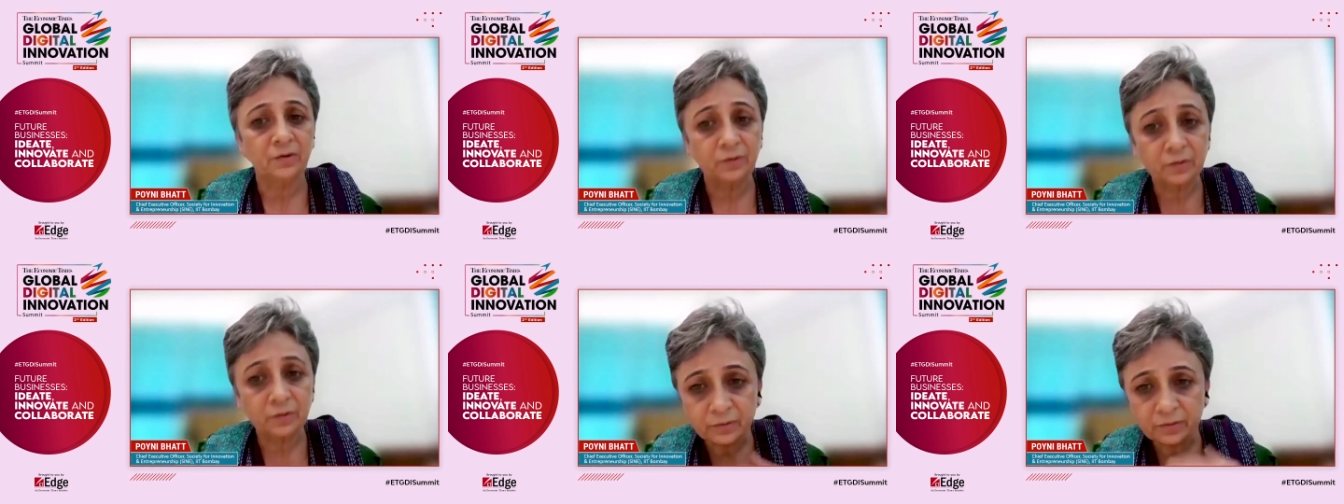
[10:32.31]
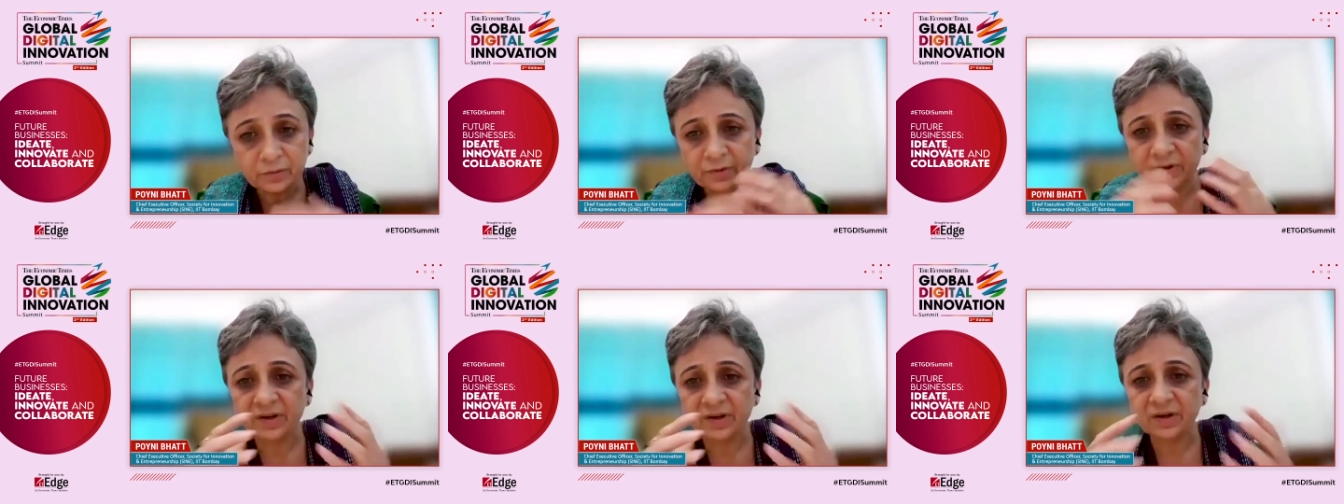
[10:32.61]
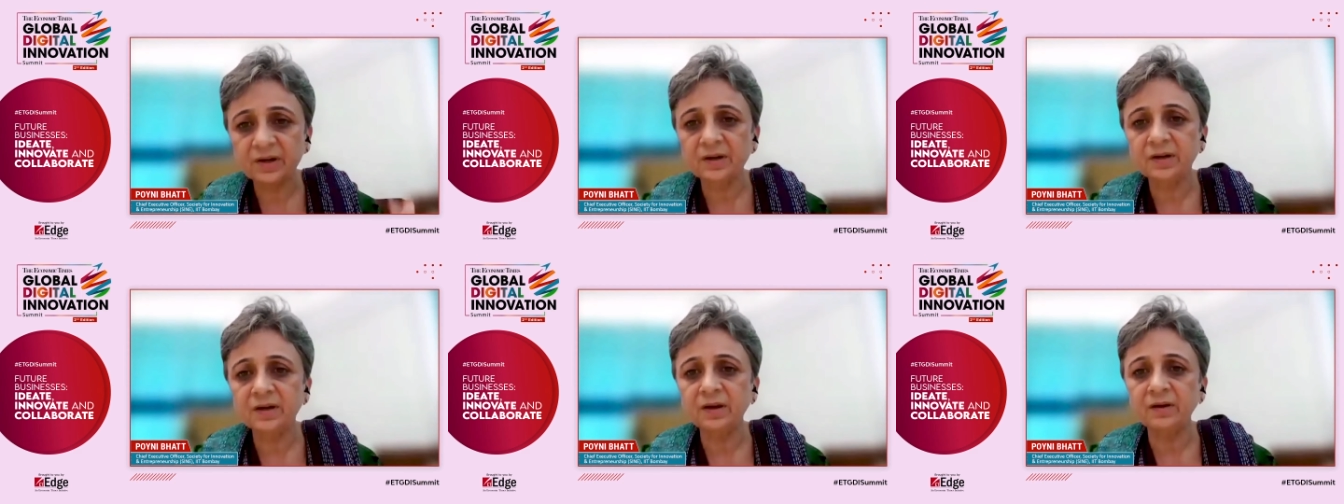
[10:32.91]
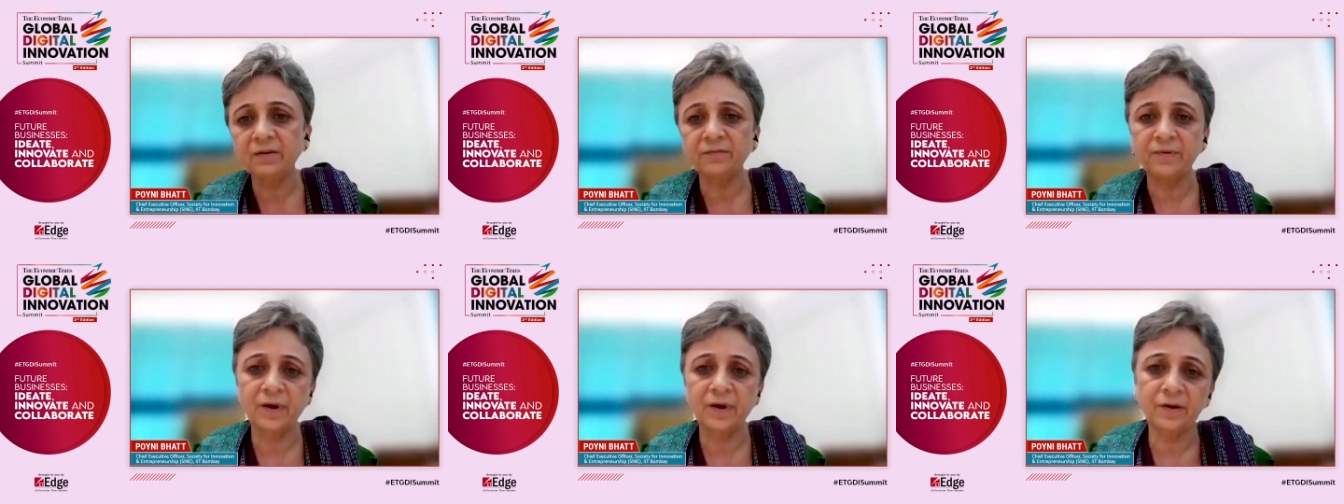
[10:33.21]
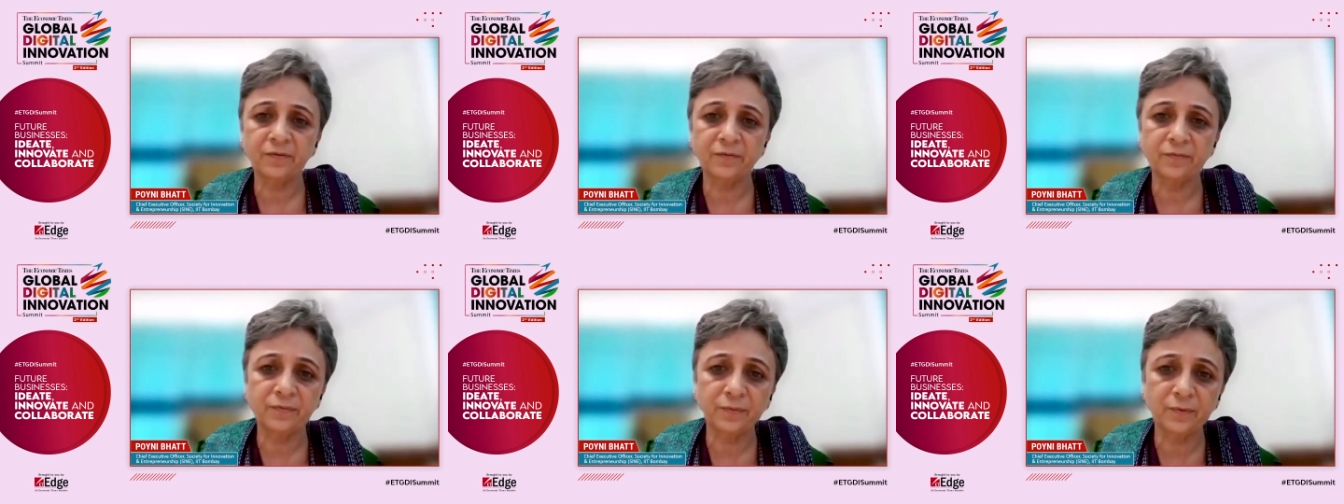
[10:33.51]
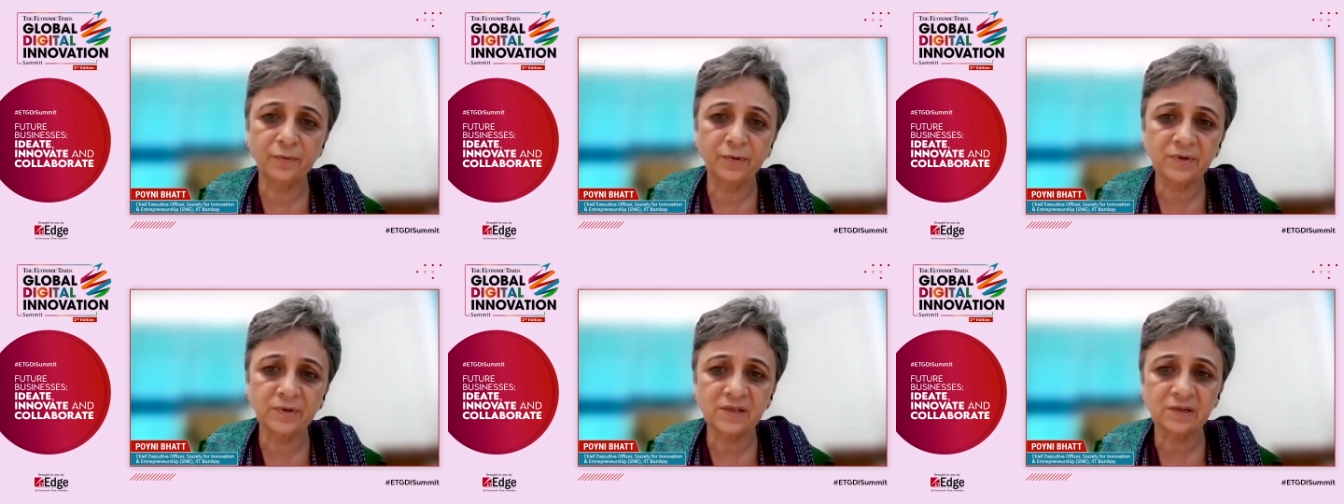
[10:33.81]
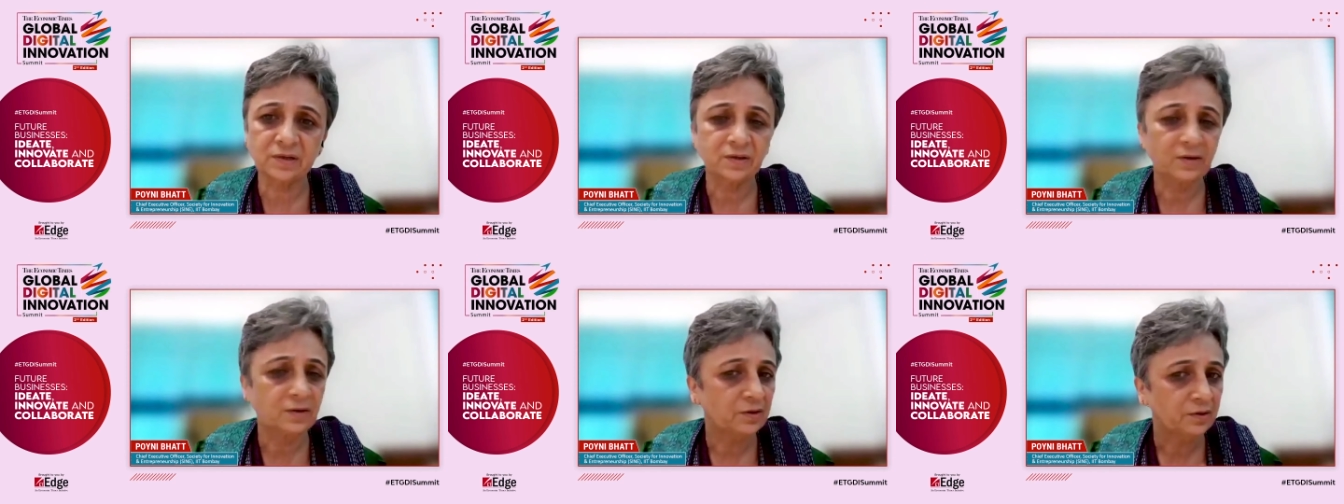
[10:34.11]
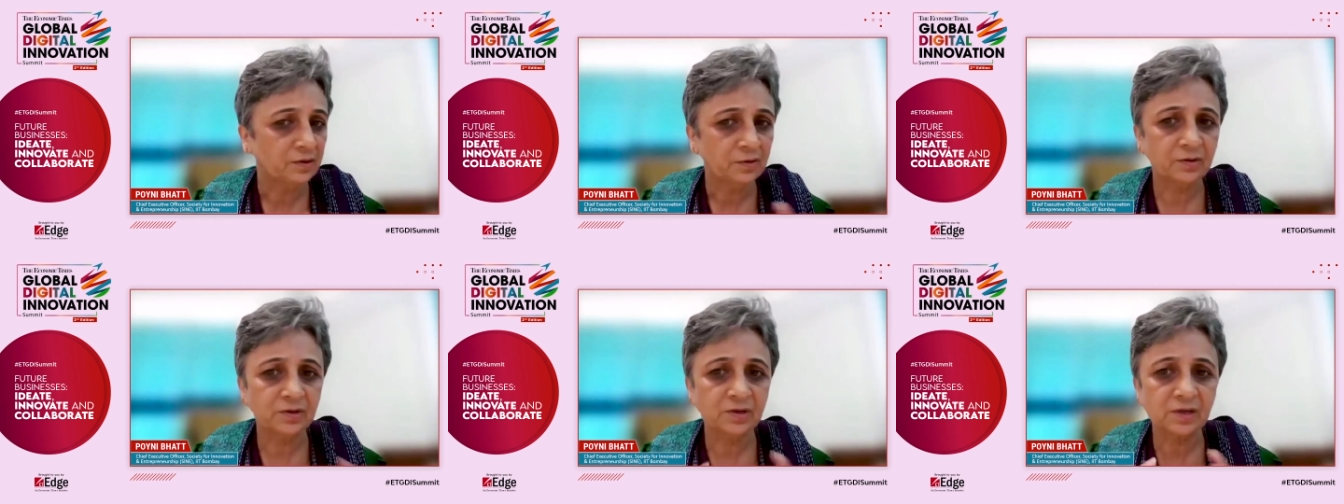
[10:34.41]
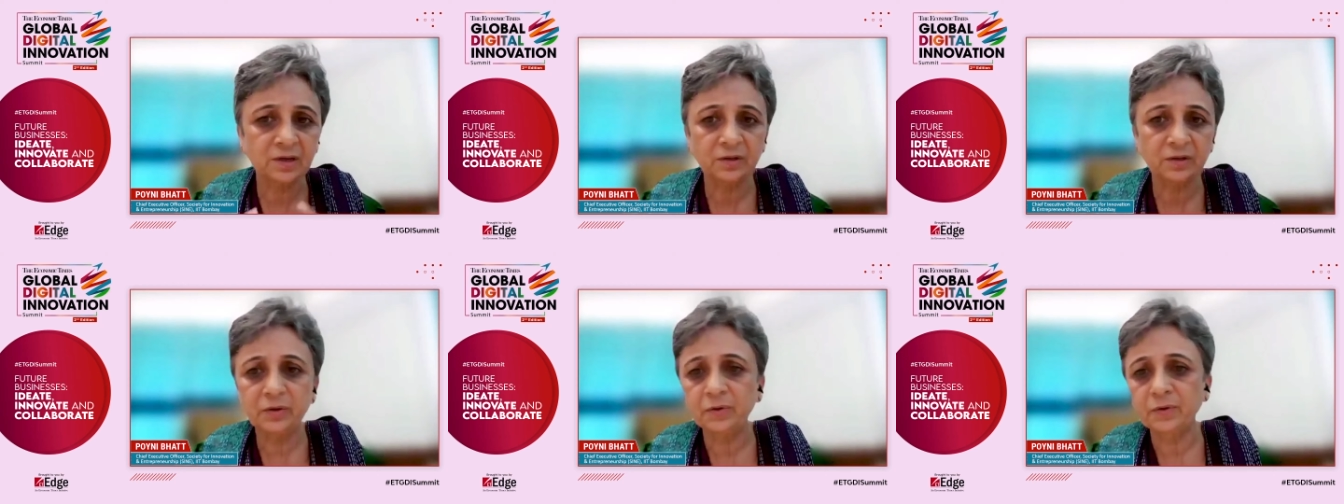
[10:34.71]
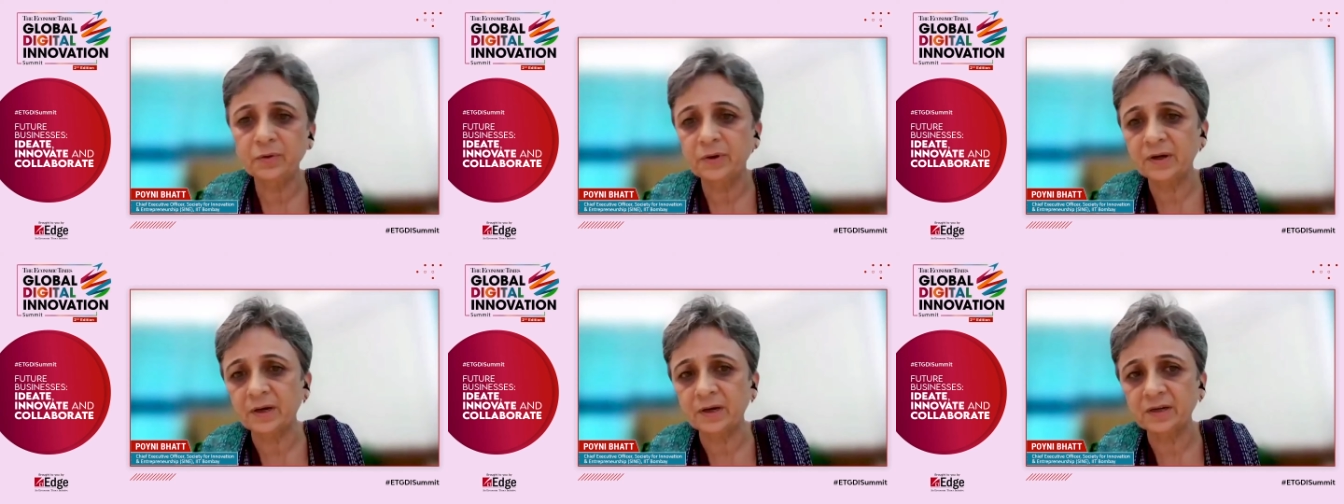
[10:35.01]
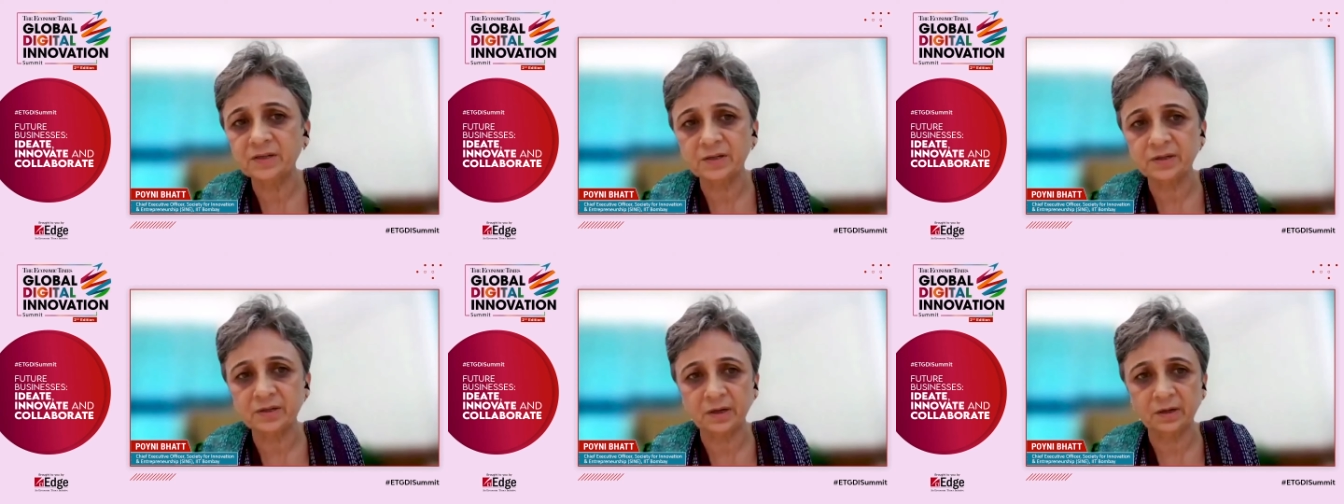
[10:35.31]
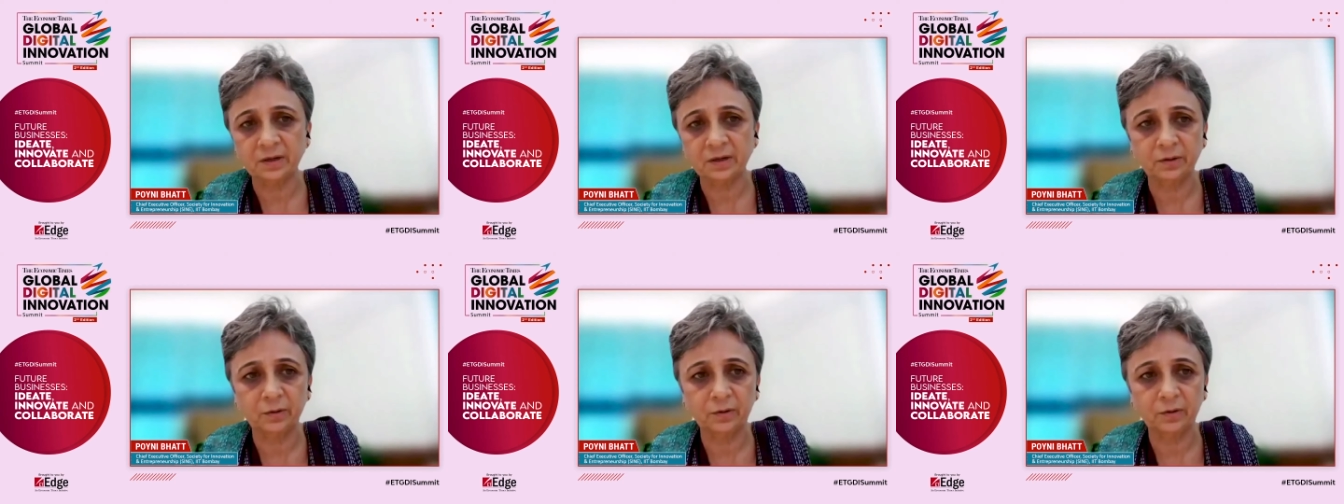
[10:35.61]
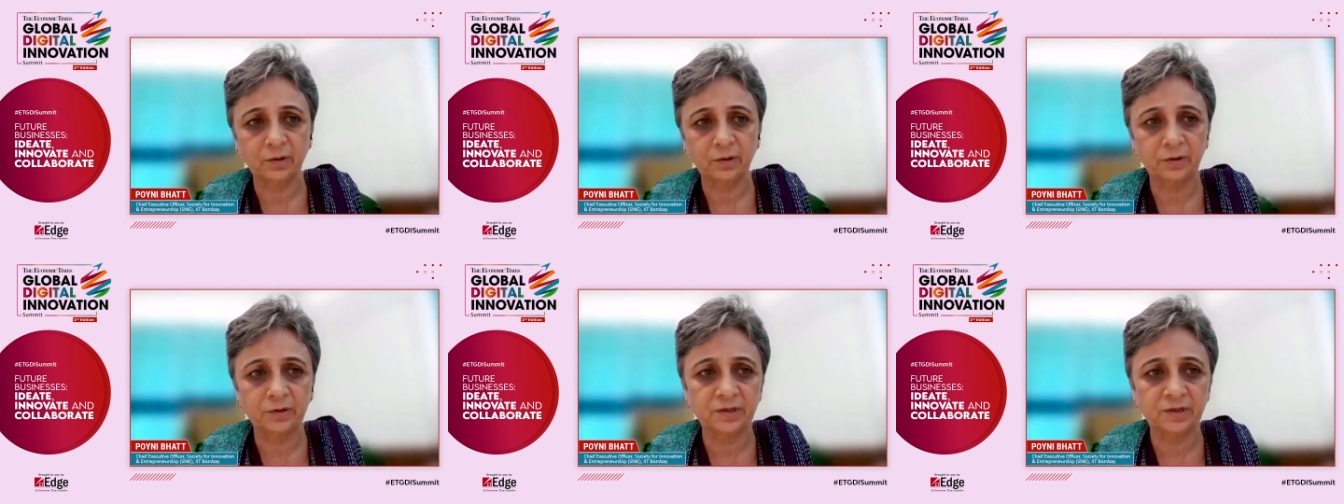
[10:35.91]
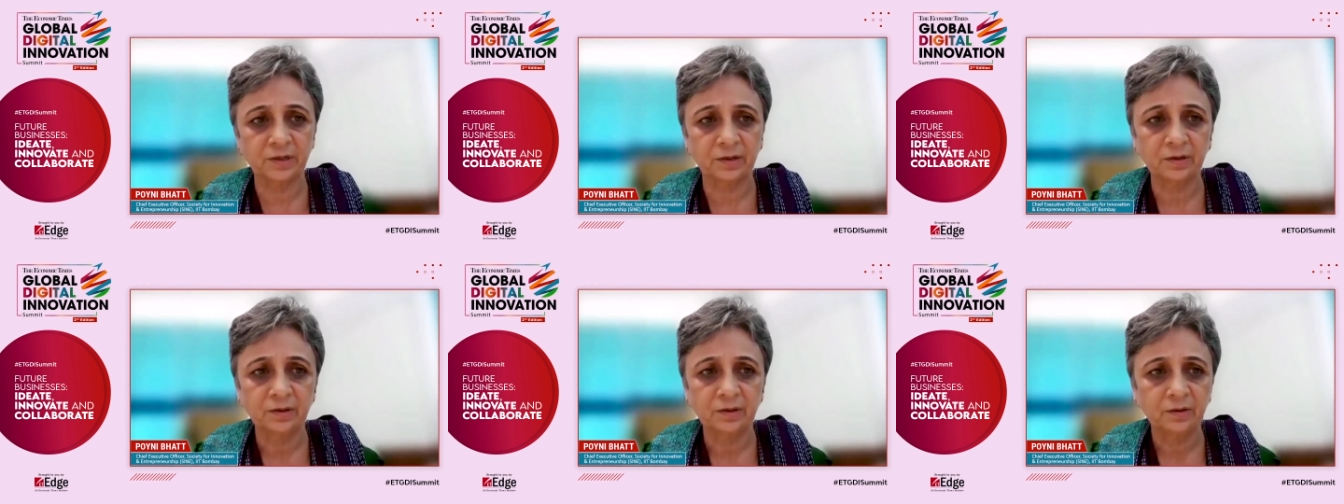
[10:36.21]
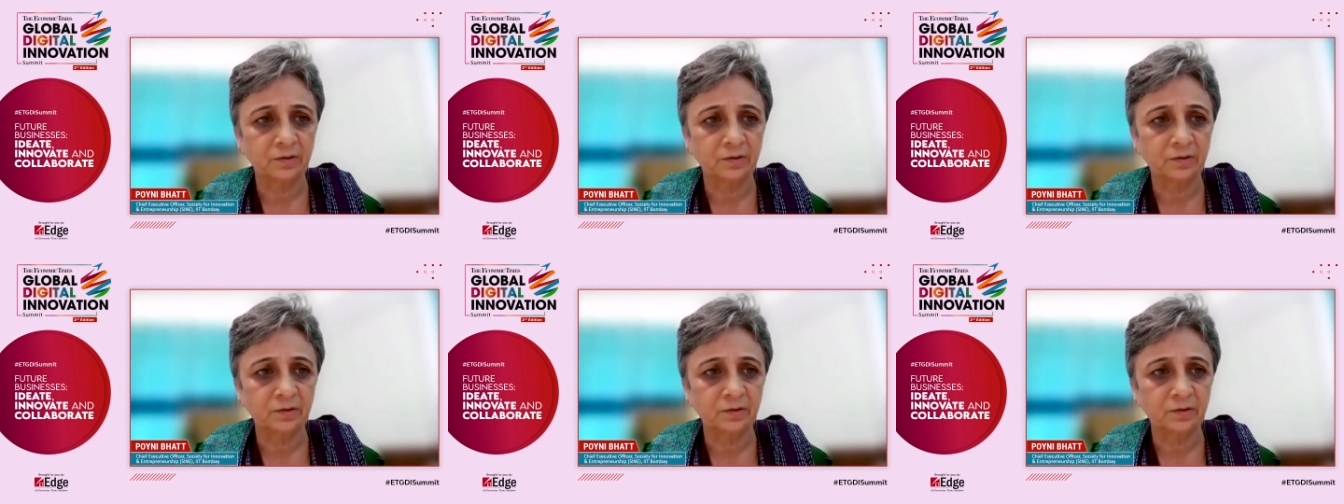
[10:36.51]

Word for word: to training workforce using newer age technology.